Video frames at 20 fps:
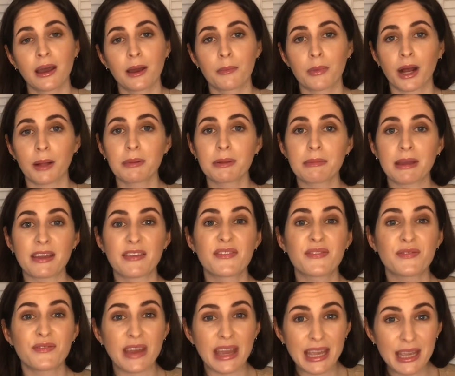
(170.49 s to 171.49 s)
probably my
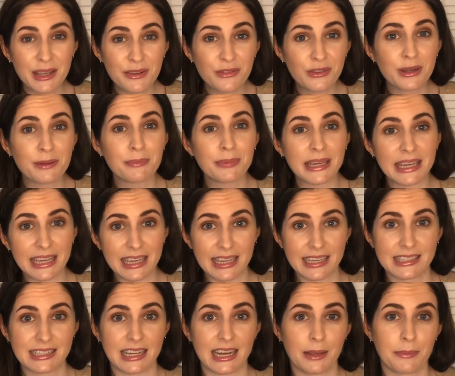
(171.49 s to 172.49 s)
favorite
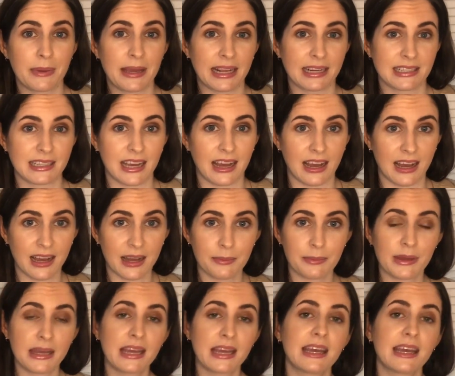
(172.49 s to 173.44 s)
piece that I picked up